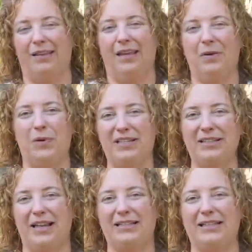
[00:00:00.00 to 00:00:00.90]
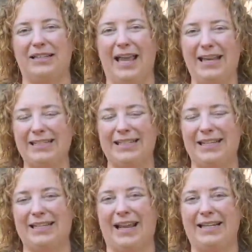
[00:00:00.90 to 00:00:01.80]
It wasn't until
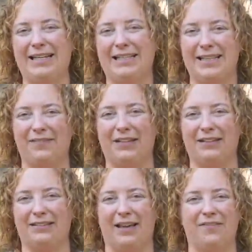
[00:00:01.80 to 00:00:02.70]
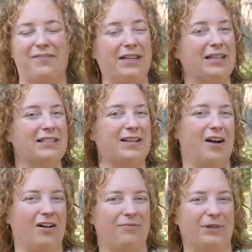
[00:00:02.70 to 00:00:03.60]
1897 that Felix
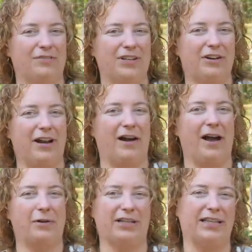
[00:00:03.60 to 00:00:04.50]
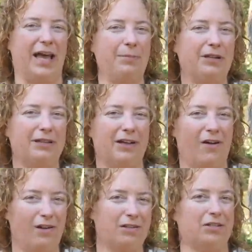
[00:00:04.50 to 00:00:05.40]
Hoffmann figured out how to chemically
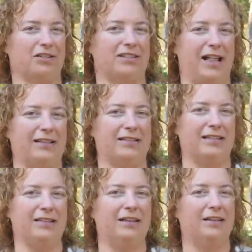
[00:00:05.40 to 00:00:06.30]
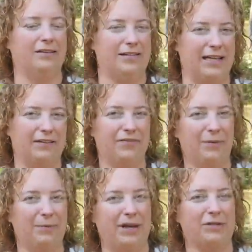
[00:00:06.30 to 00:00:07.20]
alter salicin, taken from
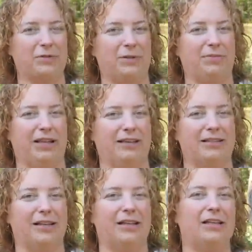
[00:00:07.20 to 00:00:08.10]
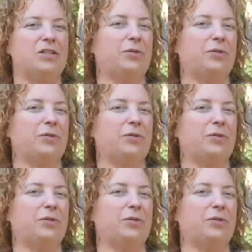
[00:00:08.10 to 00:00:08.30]
the meadowsweet plant, to